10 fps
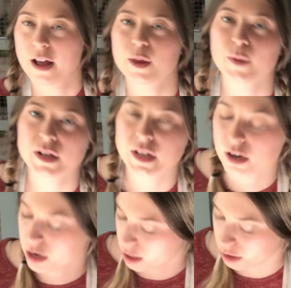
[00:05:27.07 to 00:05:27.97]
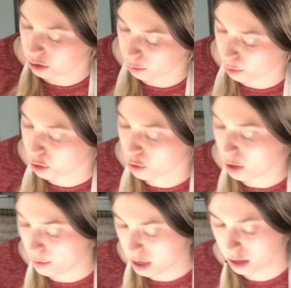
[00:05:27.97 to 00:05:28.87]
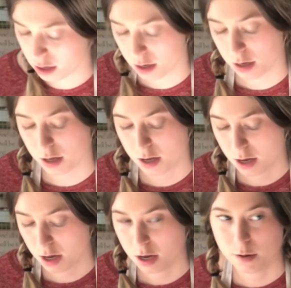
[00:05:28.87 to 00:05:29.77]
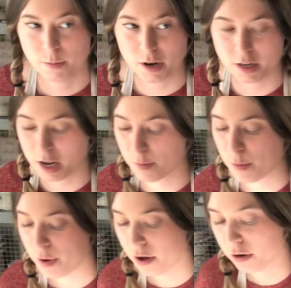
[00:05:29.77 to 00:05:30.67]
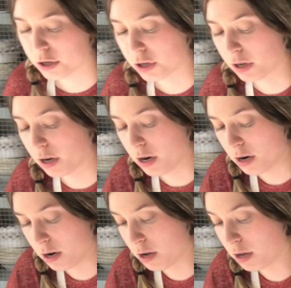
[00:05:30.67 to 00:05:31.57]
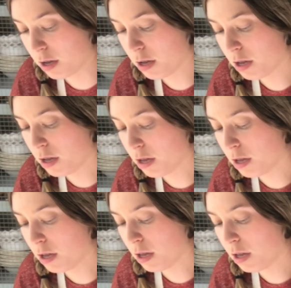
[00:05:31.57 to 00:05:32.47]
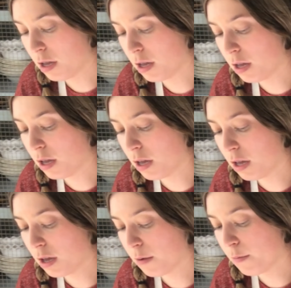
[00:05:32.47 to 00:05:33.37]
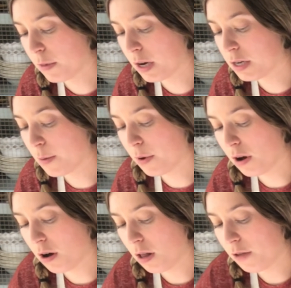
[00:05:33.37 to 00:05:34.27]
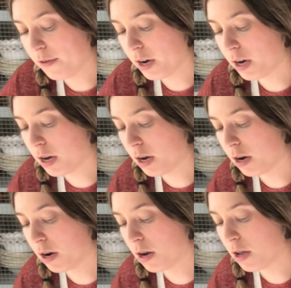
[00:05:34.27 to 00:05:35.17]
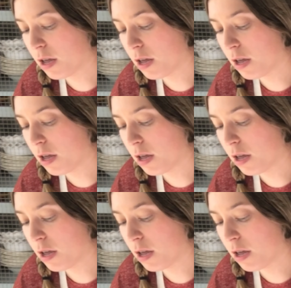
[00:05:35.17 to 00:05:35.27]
that my dairy is super creamy, I'm gonna take my powdered sugar. I'm gonna dump all of it in here